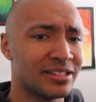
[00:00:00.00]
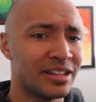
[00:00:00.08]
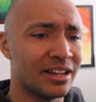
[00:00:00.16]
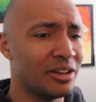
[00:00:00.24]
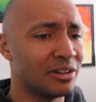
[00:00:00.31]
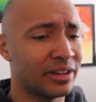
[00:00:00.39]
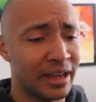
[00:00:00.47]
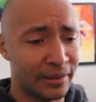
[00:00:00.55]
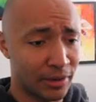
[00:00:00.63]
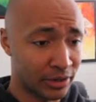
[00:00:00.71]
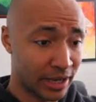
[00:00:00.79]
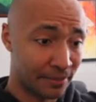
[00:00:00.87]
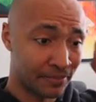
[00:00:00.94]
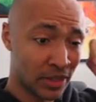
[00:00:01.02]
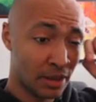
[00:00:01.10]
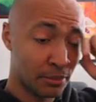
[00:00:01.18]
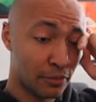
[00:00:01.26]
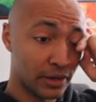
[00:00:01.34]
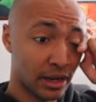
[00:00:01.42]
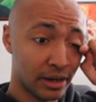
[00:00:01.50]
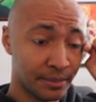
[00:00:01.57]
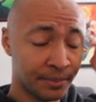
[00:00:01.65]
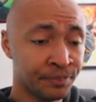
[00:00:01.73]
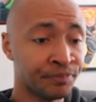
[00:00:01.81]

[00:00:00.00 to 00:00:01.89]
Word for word: style. Okay, okay, moving on.